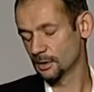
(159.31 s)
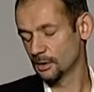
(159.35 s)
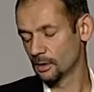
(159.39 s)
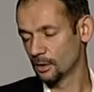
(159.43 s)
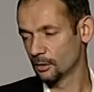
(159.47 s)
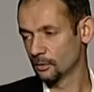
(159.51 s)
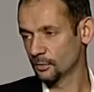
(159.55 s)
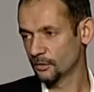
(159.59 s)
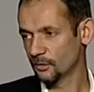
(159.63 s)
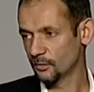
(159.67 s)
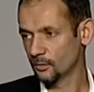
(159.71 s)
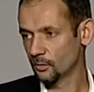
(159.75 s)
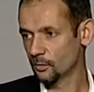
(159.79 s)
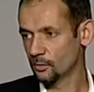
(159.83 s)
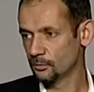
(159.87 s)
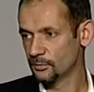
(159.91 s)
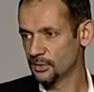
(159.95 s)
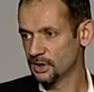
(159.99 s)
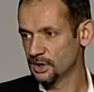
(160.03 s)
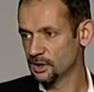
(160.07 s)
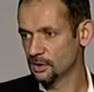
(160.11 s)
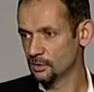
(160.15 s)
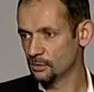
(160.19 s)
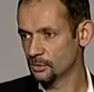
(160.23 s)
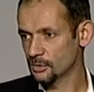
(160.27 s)
also be
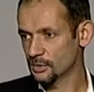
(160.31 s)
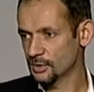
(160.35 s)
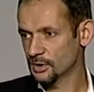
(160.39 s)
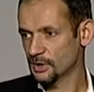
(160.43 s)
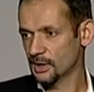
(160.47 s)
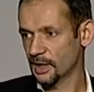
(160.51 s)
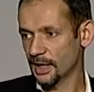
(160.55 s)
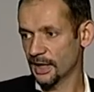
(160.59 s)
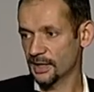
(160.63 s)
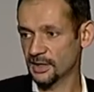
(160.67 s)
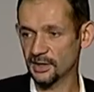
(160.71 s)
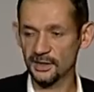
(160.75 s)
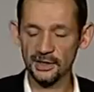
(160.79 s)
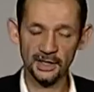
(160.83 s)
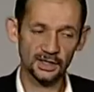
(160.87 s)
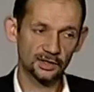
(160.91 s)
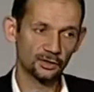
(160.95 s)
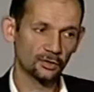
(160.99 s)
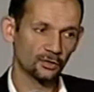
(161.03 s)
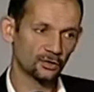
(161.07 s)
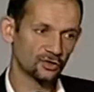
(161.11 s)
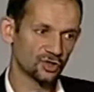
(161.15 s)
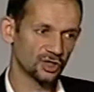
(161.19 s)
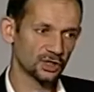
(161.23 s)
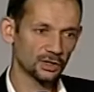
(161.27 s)
used as
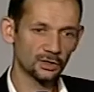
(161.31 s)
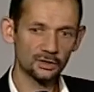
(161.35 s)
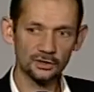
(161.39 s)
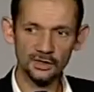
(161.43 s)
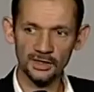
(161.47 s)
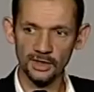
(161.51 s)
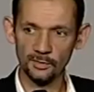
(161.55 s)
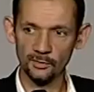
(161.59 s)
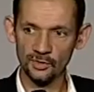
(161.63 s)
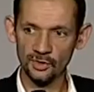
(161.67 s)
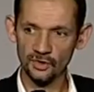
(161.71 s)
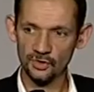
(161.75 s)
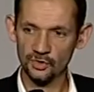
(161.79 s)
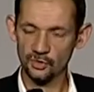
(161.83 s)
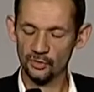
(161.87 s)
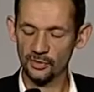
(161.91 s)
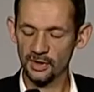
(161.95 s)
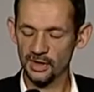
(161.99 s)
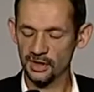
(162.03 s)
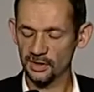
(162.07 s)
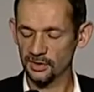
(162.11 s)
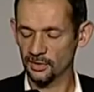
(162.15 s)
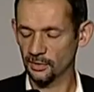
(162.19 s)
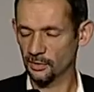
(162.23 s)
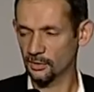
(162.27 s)
technological
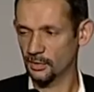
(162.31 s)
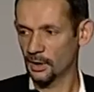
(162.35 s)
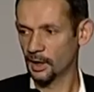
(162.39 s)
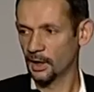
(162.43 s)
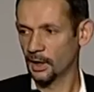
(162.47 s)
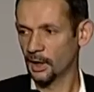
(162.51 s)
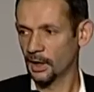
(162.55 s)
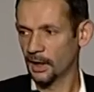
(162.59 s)
demonstrator